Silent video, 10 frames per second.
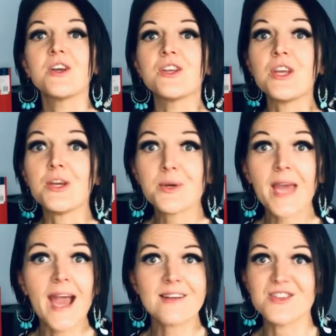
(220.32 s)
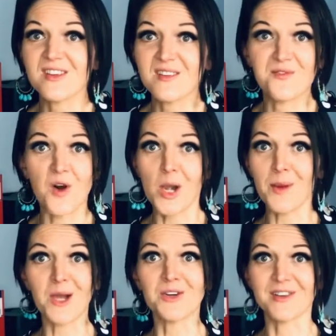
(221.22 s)
You can just follow
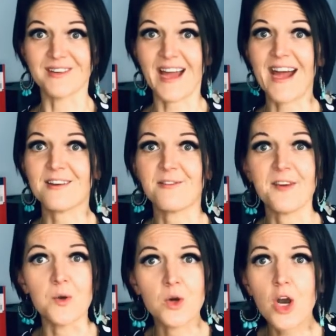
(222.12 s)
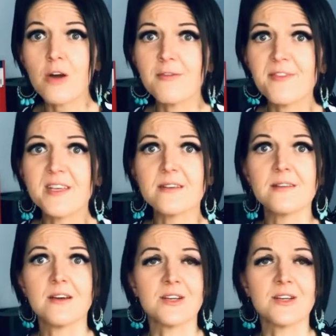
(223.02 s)
along and feel confident